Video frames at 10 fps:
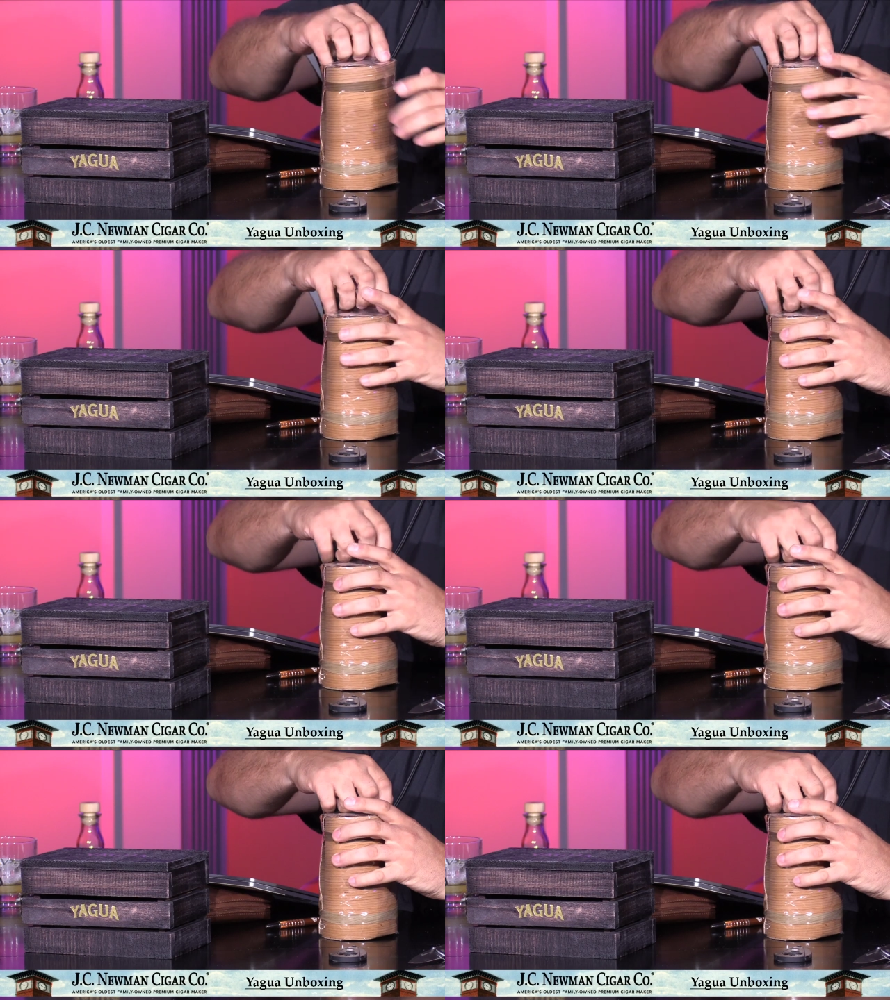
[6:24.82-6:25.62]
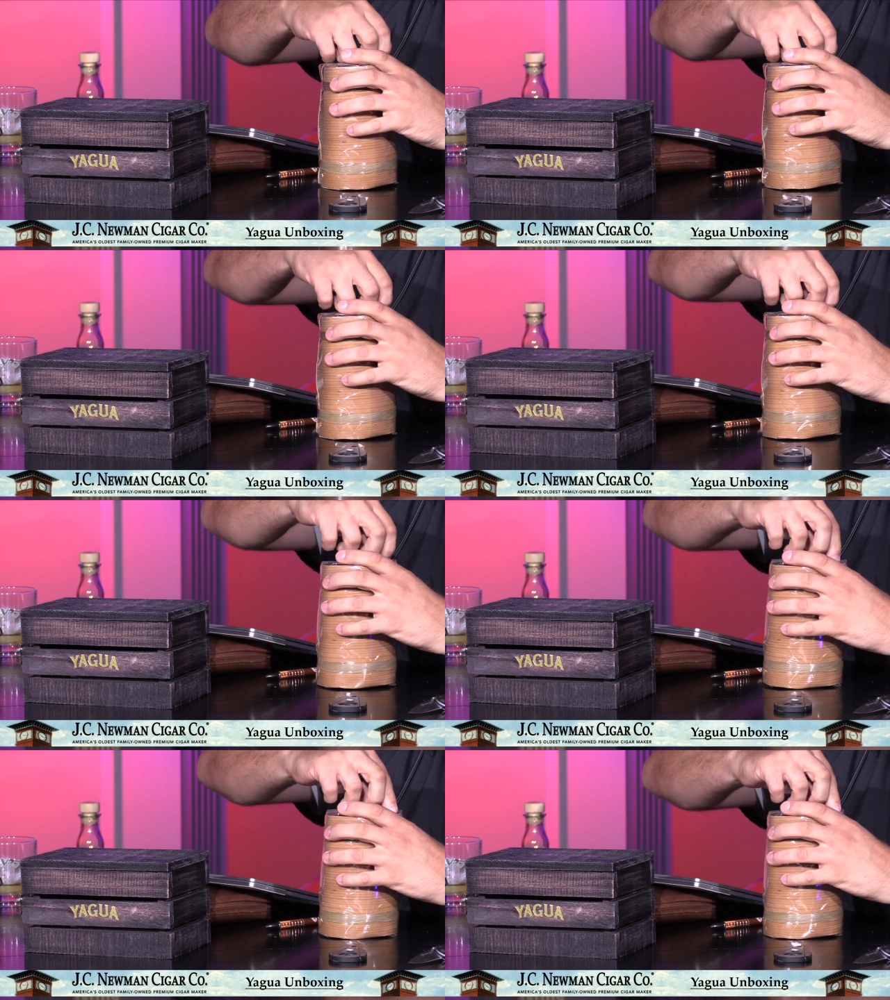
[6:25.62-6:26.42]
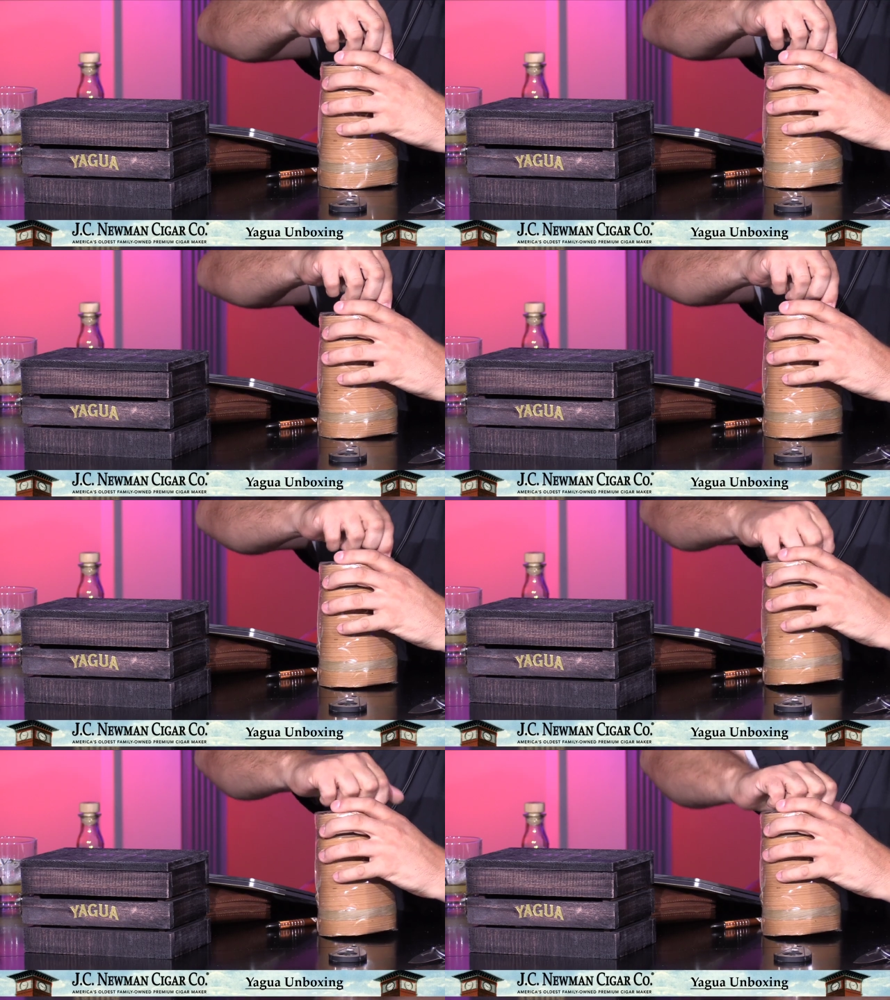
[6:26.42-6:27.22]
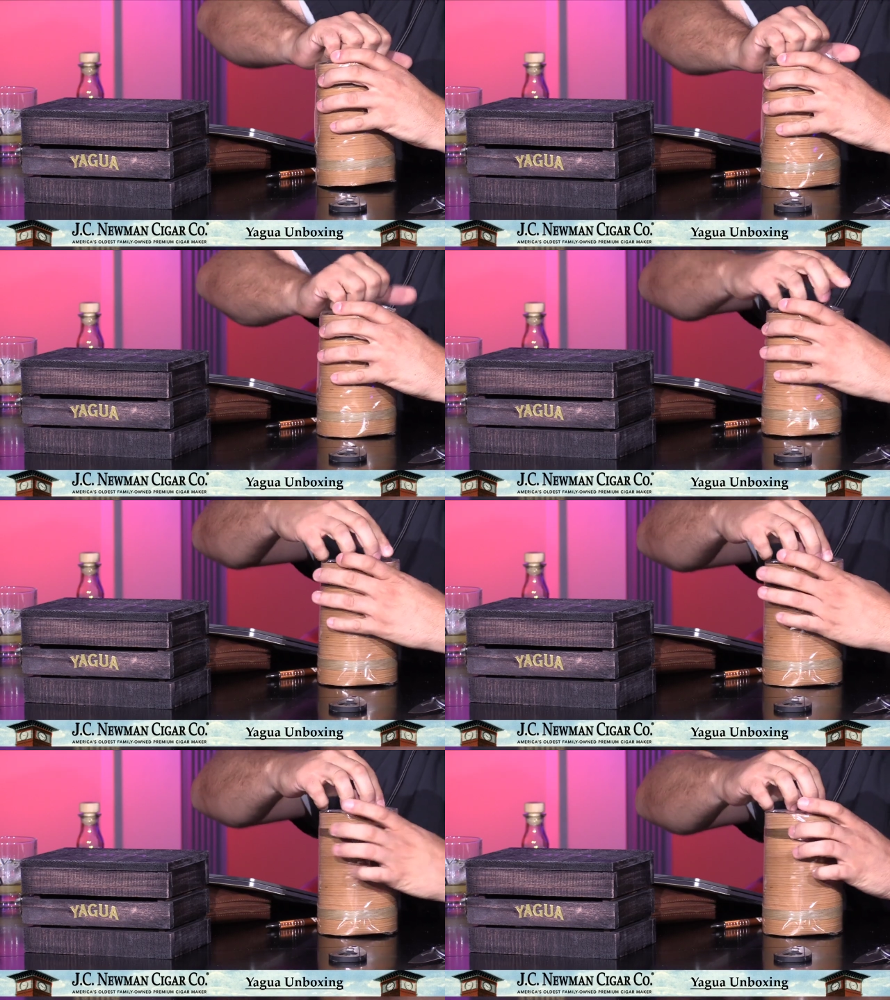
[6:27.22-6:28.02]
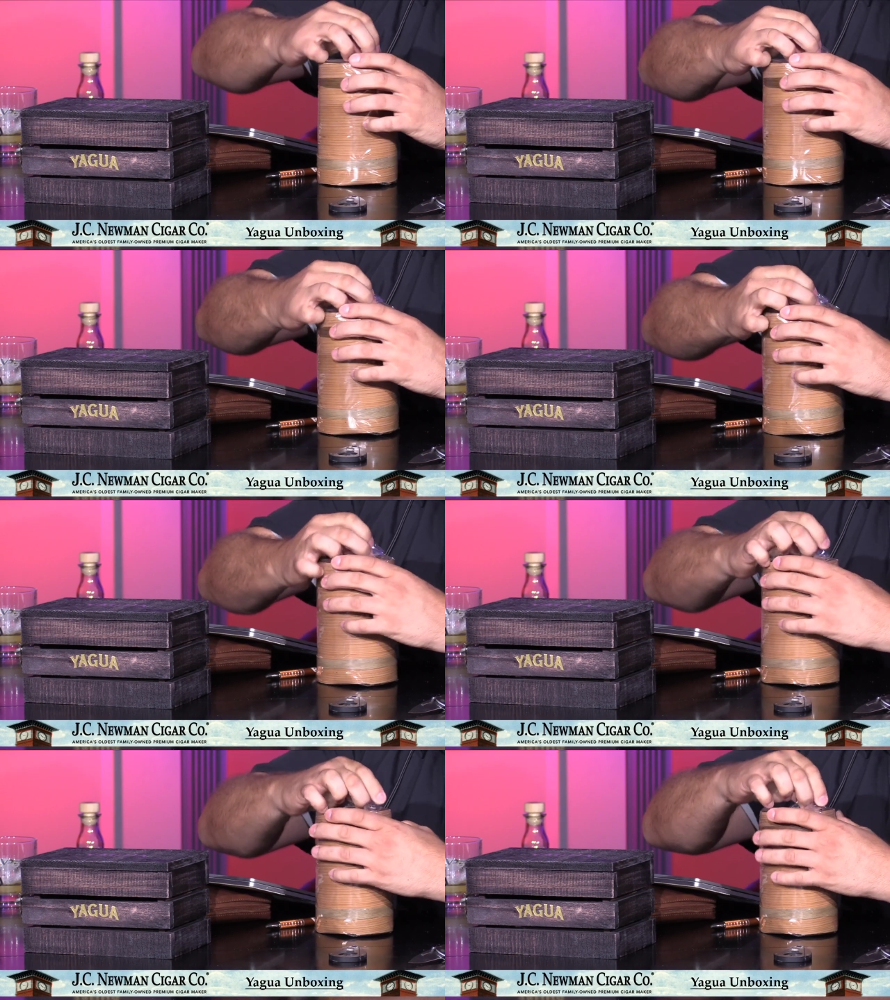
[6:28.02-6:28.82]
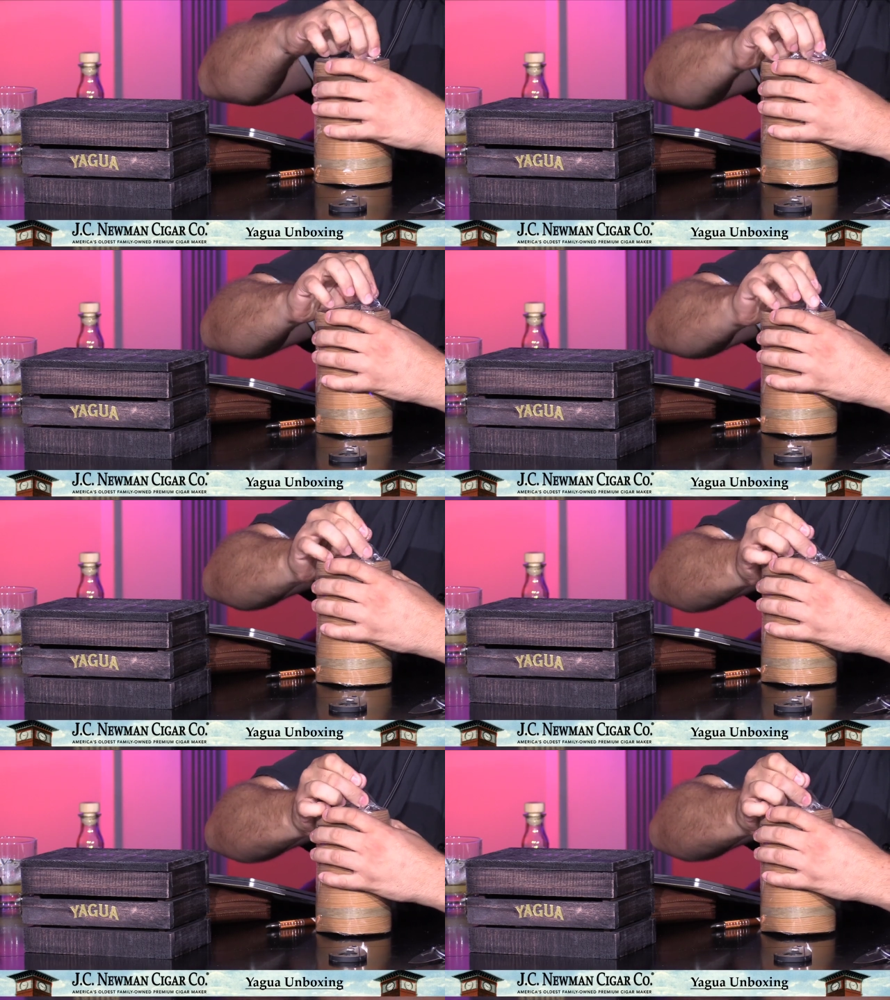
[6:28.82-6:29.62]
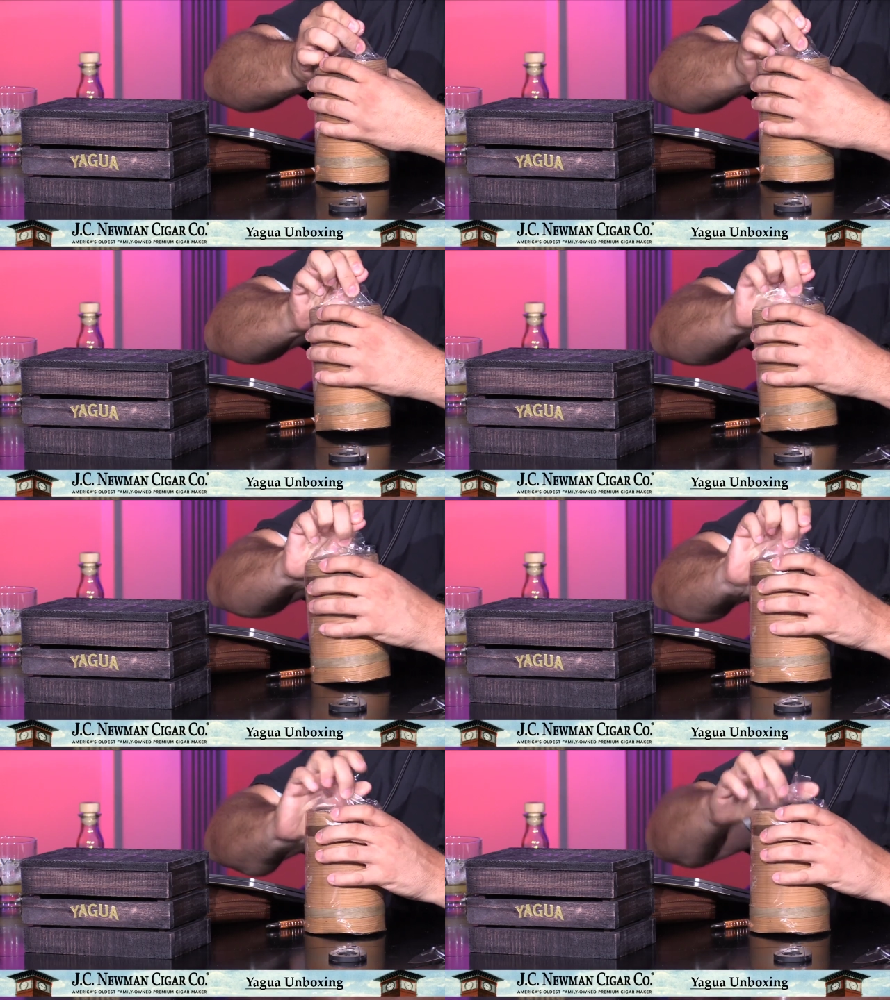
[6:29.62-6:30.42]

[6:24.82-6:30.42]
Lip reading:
(no speaker visible)